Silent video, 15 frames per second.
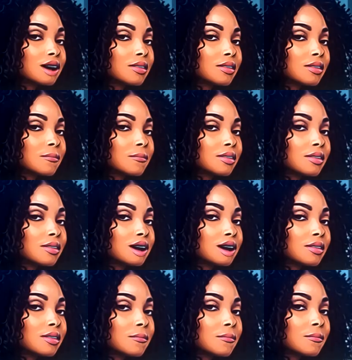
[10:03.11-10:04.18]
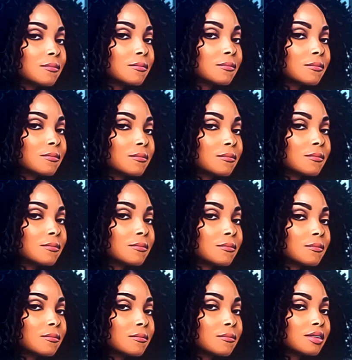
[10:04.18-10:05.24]
We're going to have to get that fixed.
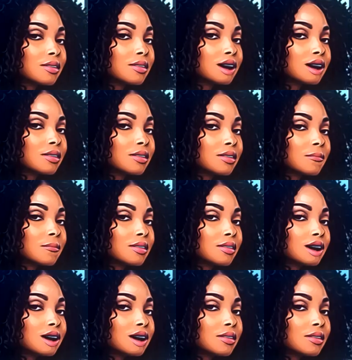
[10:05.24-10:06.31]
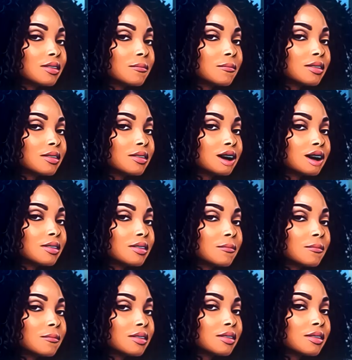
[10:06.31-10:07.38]
So they ask how she's balancing family and
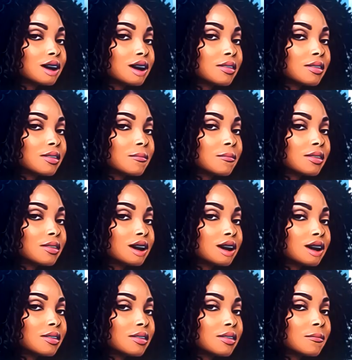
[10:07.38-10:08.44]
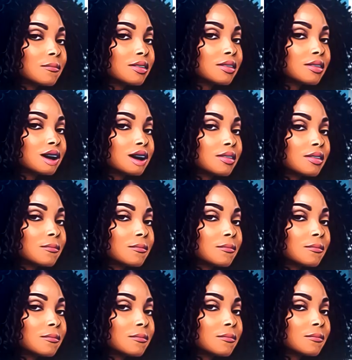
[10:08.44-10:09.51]
friends. Well, that's Sheree. Here goes Sheree.
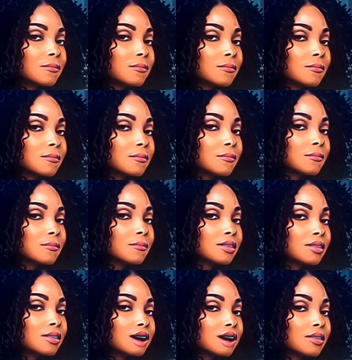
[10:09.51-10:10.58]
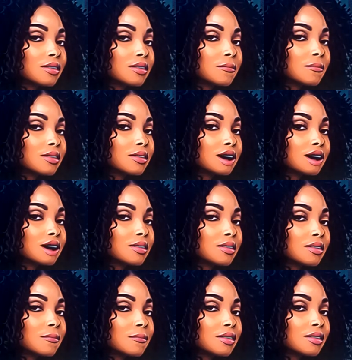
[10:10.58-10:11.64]
Talking about, you know, it's easy for
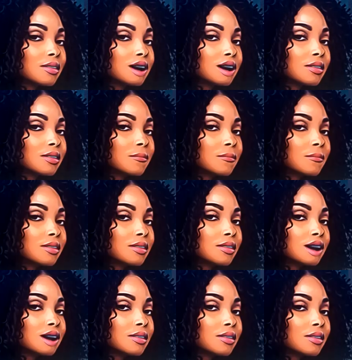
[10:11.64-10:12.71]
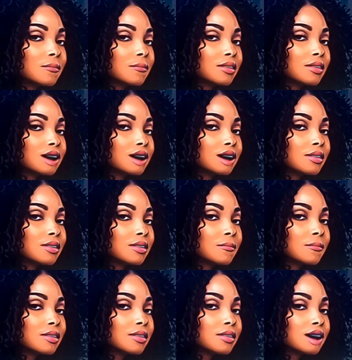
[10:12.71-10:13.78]
me because, I mean, it's not hard for me because I have to have my me
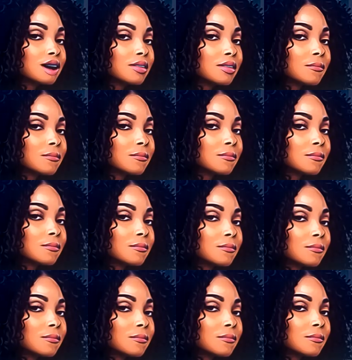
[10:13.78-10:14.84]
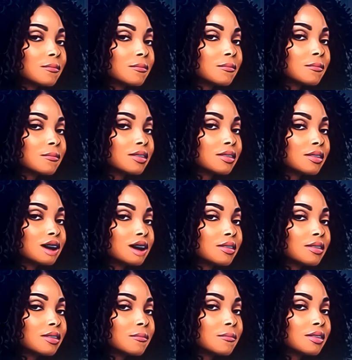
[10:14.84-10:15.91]
time. Oh, girl, we know. That's why it's been
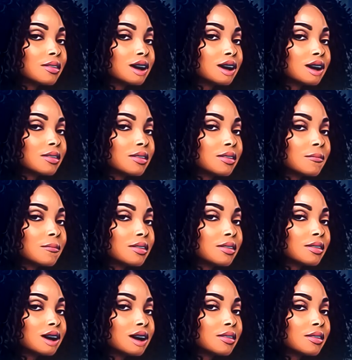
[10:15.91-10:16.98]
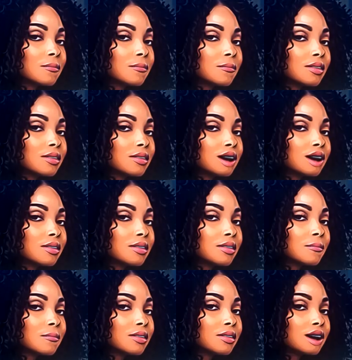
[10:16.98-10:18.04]
14 years and no result. Okay,
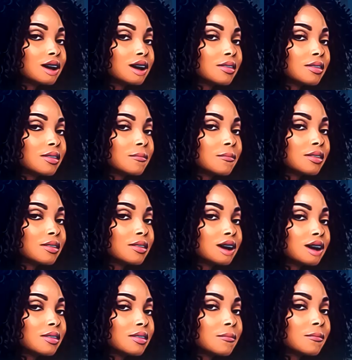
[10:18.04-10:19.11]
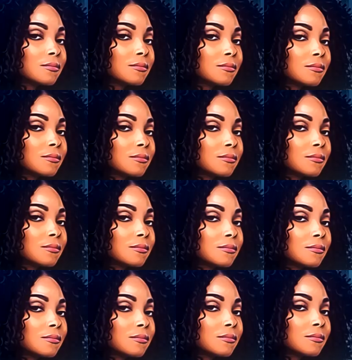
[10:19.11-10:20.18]
you going to relax if you don't do nothing else.
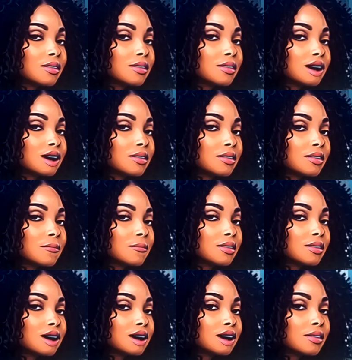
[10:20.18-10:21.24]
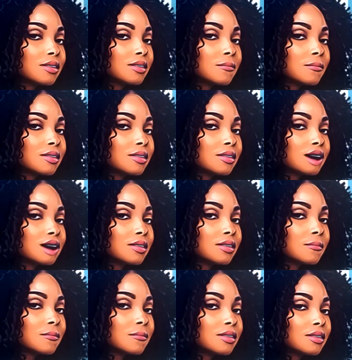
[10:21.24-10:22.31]
So Candy in the confessional is like, you know, I just realized
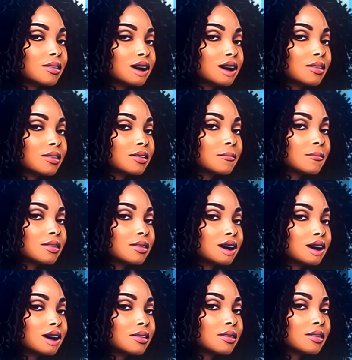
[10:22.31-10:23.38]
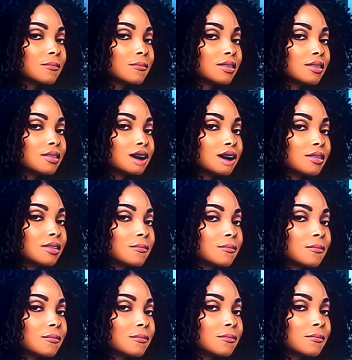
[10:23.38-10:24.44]
that I've been absent, but it's due to
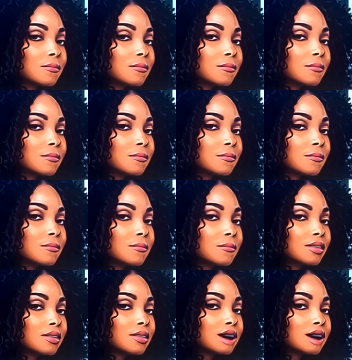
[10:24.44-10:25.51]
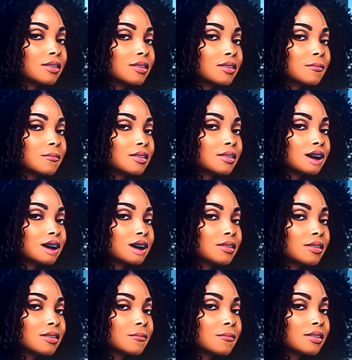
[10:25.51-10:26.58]
work. And I wouldn't be shocked if they stopped inviting
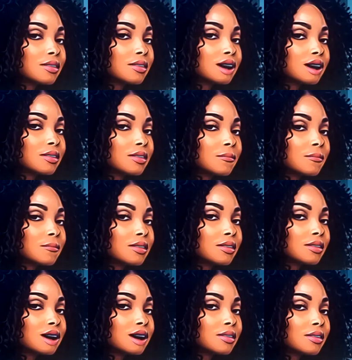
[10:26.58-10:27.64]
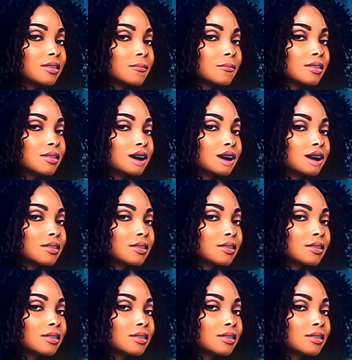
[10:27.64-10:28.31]
me places. I know I would do the same thing.